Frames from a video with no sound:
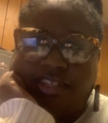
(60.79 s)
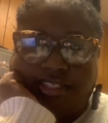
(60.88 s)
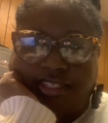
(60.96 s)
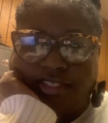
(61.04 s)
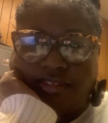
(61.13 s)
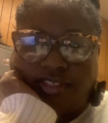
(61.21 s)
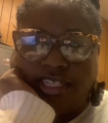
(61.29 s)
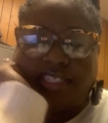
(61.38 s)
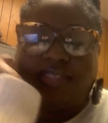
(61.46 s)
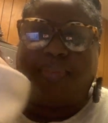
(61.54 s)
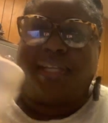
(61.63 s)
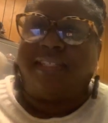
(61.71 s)
your children,
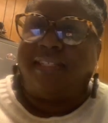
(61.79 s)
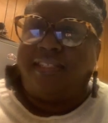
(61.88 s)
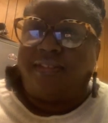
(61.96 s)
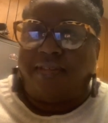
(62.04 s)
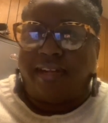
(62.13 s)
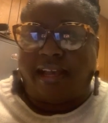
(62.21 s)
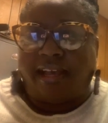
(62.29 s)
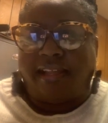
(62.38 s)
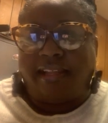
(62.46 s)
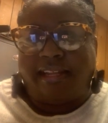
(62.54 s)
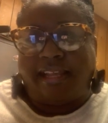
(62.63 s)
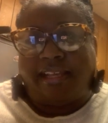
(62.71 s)
especially during the
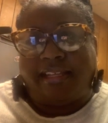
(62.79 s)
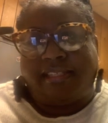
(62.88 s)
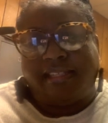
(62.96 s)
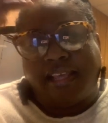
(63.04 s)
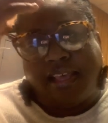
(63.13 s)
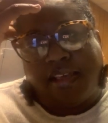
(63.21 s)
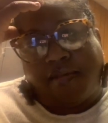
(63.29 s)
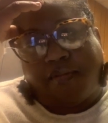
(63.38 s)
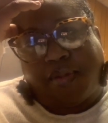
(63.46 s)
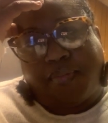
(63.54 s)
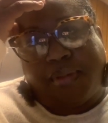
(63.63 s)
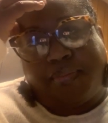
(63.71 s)
holidays
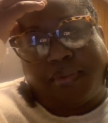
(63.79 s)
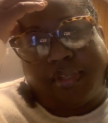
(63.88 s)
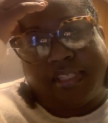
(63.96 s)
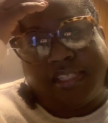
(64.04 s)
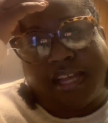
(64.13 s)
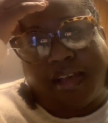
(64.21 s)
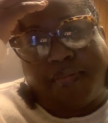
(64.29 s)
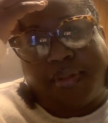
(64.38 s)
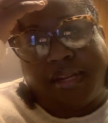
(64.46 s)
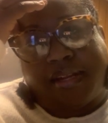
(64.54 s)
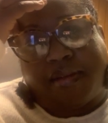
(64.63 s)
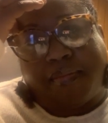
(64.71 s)
when people are shopping
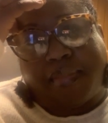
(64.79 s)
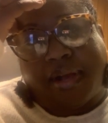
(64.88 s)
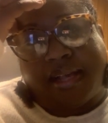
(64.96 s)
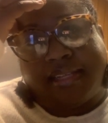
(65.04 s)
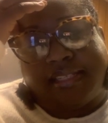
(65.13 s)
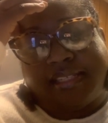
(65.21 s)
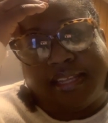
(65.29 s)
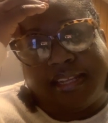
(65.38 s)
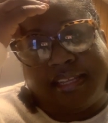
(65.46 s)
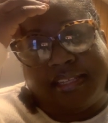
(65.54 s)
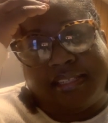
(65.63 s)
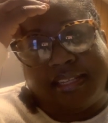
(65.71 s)
and their mindset
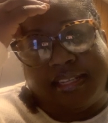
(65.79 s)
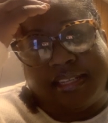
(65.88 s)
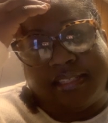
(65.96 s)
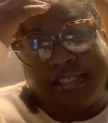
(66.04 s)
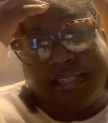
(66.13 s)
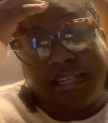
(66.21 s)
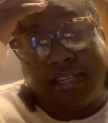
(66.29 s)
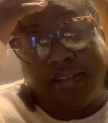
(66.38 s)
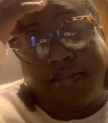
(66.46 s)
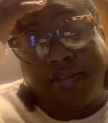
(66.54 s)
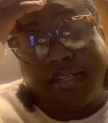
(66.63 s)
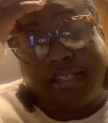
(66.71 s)
isn't necessarily
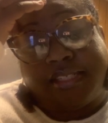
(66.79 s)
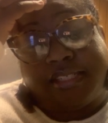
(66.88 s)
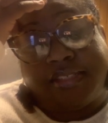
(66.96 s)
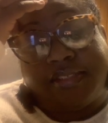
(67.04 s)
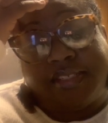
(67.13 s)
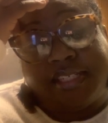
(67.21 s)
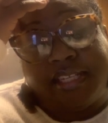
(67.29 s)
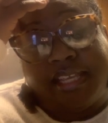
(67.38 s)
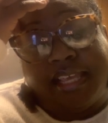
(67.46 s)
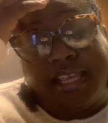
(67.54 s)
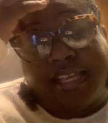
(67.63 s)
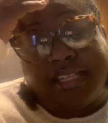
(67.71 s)
on their children.
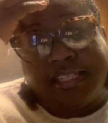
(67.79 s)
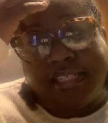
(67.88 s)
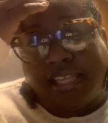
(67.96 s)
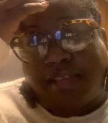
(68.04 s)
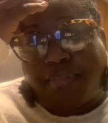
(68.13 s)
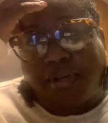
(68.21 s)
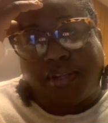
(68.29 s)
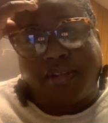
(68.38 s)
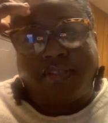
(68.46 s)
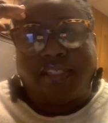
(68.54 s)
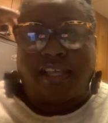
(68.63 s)
Just keep a close